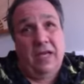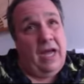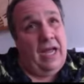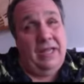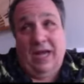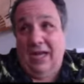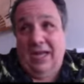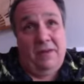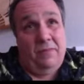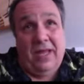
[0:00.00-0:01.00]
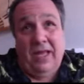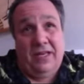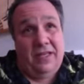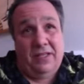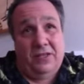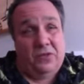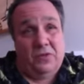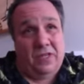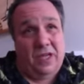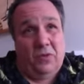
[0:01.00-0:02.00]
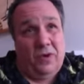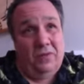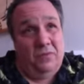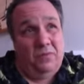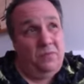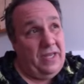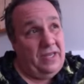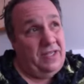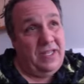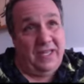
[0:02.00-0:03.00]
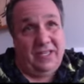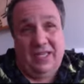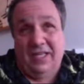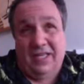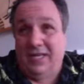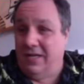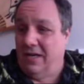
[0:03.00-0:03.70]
I am. And this was like one of the best things he did.